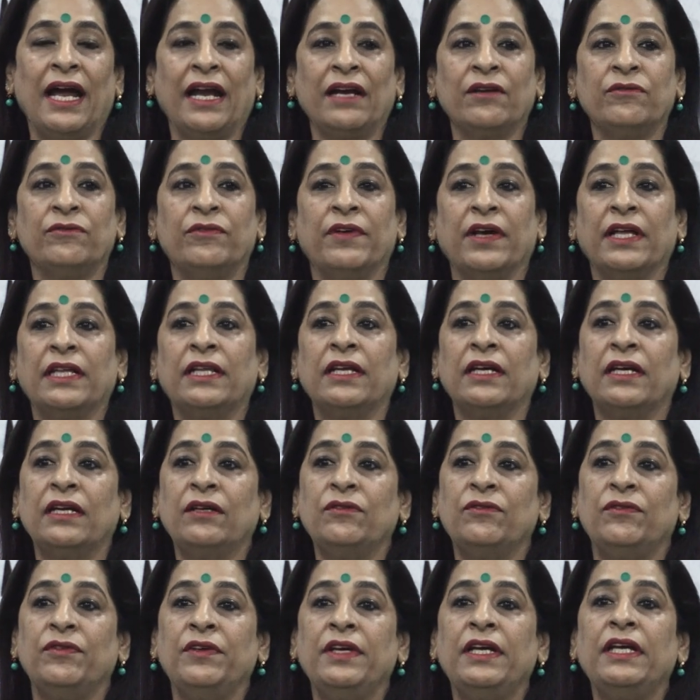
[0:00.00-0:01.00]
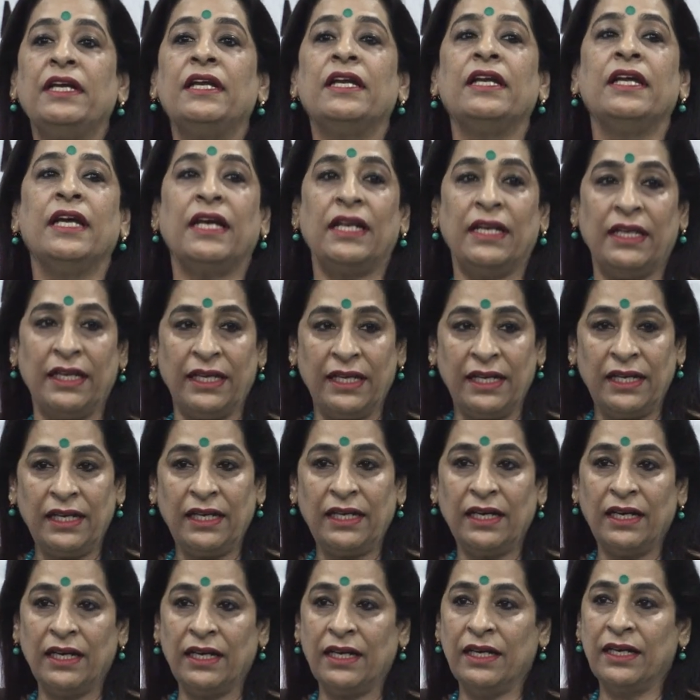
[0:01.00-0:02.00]
and whether we
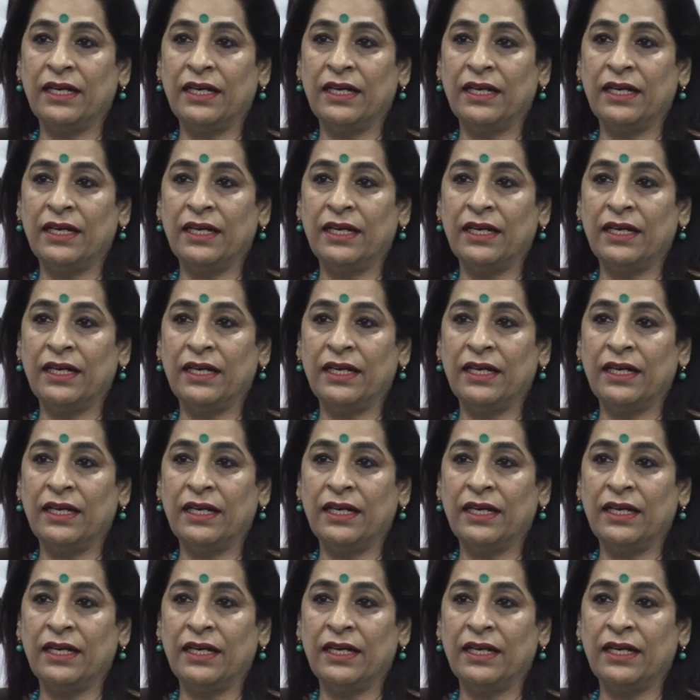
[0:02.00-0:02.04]
really